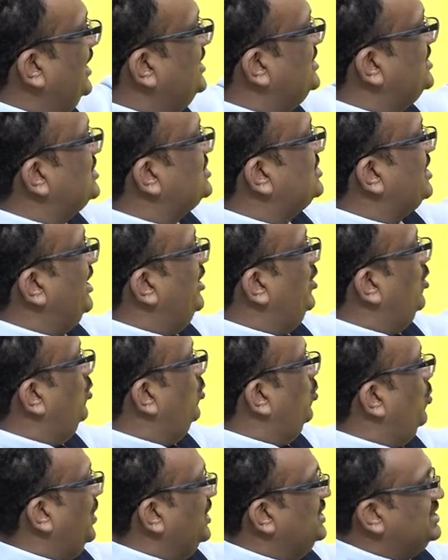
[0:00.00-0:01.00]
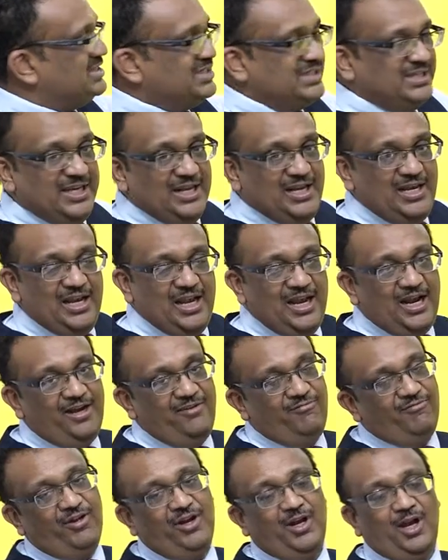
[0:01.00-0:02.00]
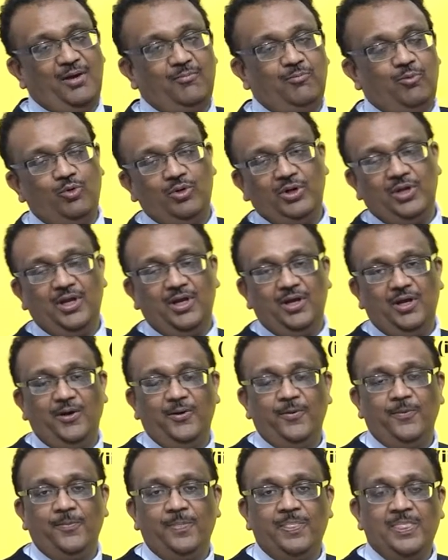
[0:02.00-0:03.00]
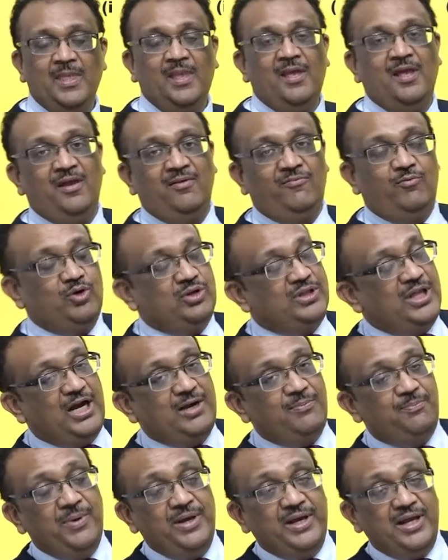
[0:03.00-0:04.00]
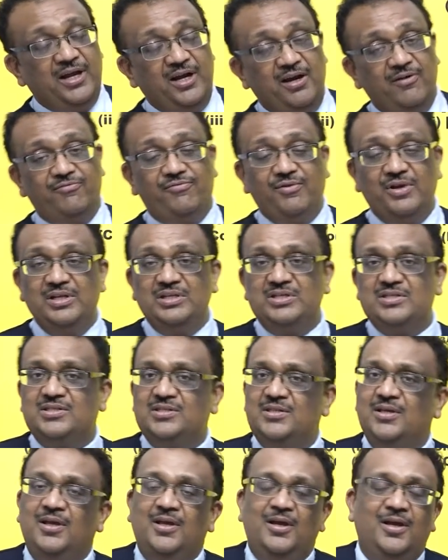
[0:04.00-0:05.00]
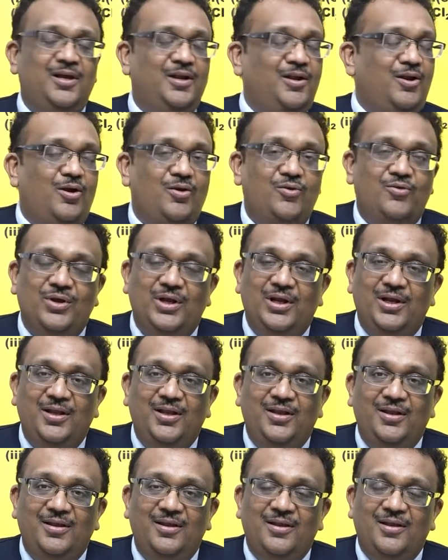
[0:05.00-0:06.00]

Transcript: I just write down 1 Cl and 1 ammonia. Would that make any difference? Not really.